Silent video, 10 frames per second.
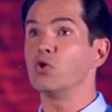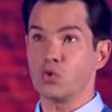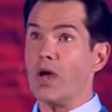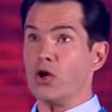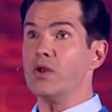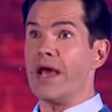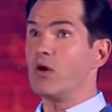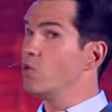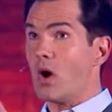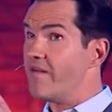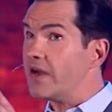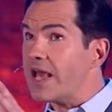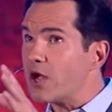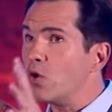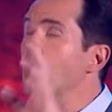It's quite a good heckle, quite a funny
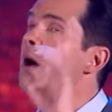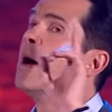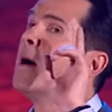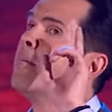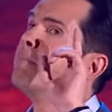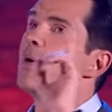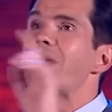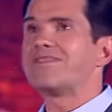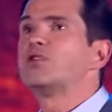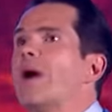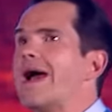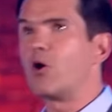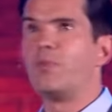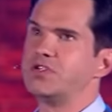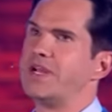heckle. But we have to do a
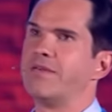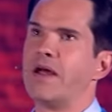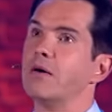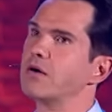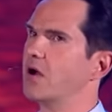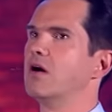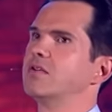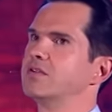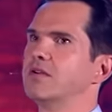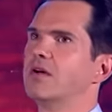heckle put down now. God.